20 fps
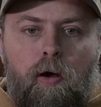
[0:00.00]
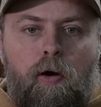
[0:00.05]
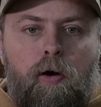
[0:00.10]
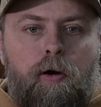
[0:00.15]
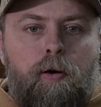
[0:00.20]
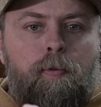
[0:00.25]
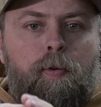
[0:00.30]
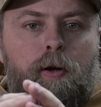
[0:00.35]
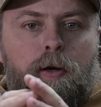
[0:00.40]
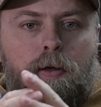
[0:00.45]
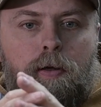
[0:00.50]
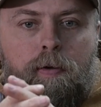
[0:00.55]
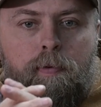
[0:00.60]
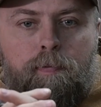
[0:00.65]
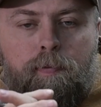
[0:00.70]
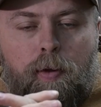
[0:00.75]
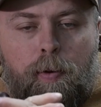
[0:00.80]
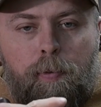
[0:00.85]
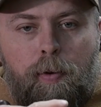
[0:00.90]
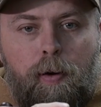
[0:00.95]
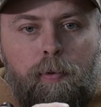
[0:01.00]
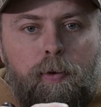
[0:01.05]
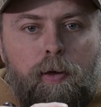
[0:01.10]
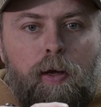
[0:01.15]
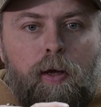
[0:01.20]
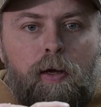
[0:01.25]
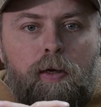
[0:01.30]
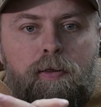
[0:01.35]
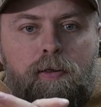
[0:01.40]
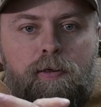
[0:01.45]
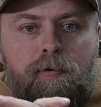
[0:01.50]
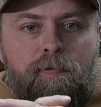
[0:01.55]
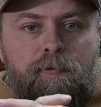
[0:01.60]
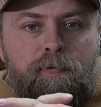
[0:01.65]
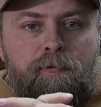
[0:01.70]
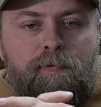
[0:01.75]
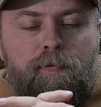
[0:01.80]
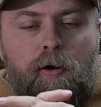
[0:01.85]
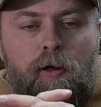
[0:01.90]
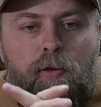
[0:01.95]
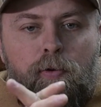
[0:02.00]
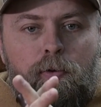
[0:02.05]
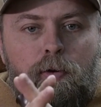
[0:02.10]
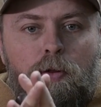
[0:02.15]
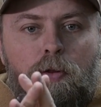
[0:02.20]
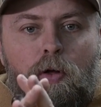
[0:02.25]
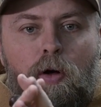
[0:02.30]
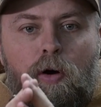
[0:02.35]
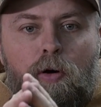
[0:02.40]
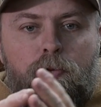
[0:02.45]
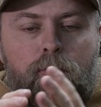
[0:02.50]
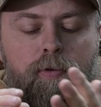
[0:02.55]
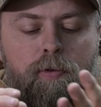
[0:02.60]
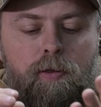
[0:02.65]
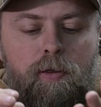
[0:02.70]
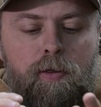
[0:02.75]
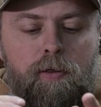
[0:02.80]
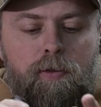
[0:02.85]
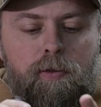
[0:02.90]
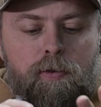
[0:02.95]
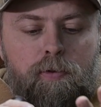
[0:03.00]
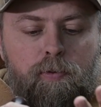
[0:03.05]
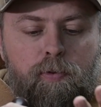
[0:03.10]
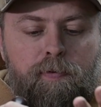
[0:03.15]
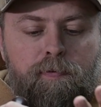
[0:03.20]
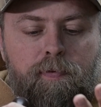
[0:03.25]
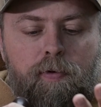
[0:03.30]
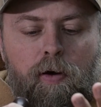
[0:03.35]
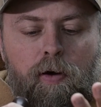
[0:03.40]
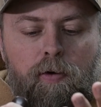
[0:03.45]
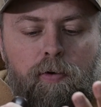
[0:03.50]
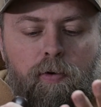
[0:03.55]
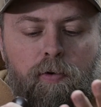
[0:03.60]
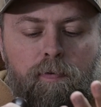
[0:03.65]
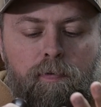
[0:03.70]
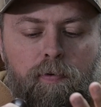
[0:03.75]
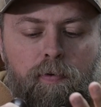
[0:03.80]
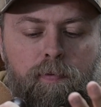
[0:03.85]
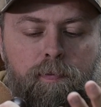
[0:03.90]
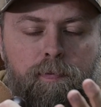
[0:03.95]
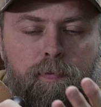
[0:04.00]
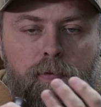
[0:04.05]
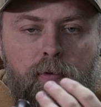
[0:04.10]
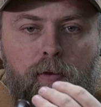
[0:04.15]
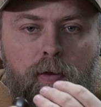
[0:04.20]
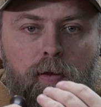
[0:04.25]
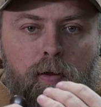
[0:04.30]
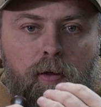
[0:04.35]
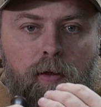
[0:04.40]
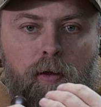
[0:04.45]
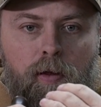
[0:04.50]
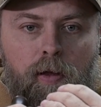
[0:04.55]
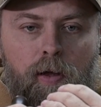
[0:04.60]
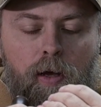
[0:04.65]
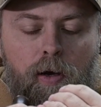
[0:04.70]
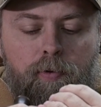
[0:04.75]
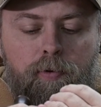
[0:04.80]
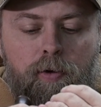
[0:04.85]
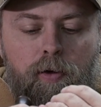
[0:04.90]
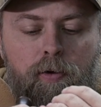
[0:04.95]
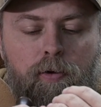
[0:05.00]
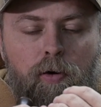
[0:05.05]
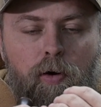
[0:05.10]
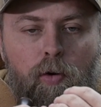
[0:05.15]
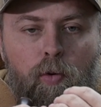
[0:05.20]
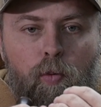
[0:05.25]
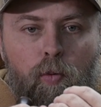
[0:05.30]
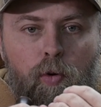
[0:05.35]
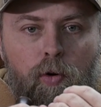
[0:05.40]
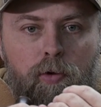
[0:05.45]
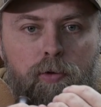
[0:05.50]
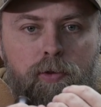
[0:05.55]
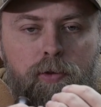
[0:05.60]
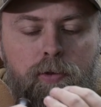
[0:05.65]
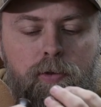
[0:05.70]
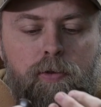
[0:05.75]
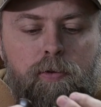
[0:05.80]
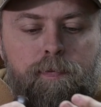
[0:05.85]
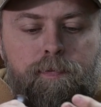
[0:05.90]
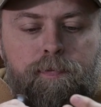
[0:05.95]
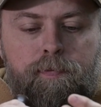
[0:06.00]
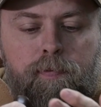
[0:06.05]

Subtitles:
All right, everybody, I'm Bobby Hayes, and if you're following along with this, we've gone over how a duck call works,